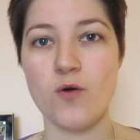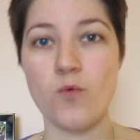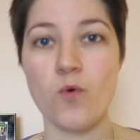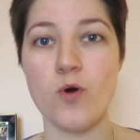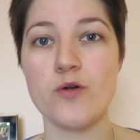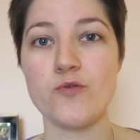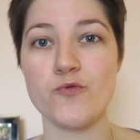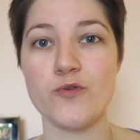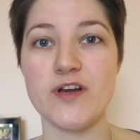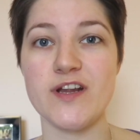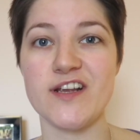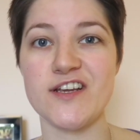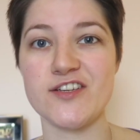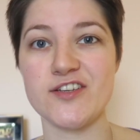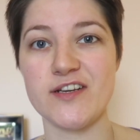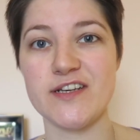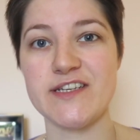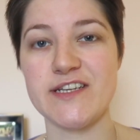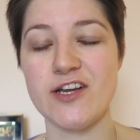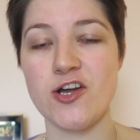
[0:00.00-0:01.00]
one really
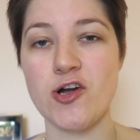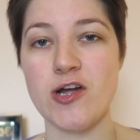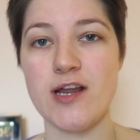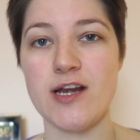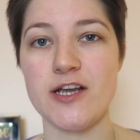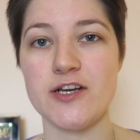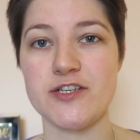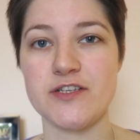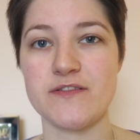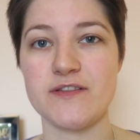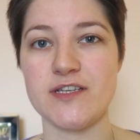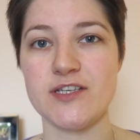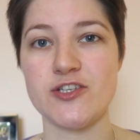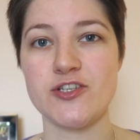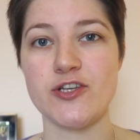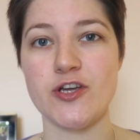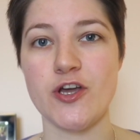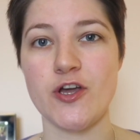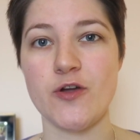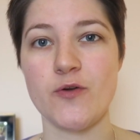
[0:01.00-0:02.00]
exciting highlight of this
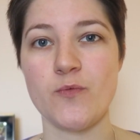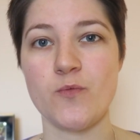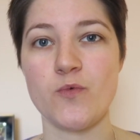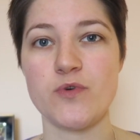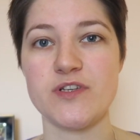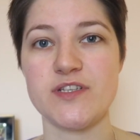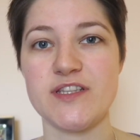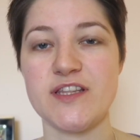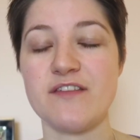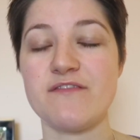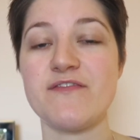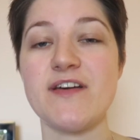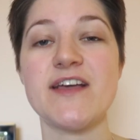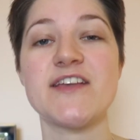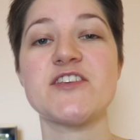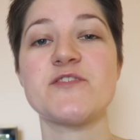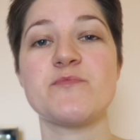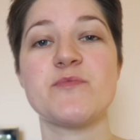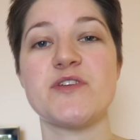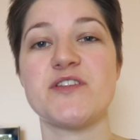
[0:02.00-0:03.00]
term was the
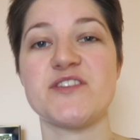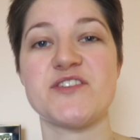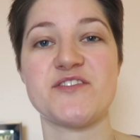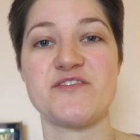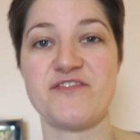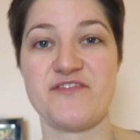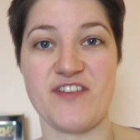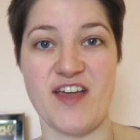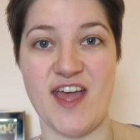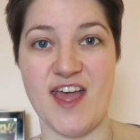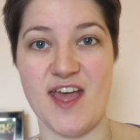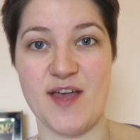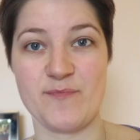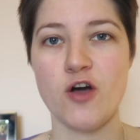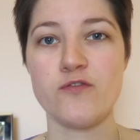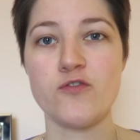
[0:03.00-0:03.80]
vestments fair.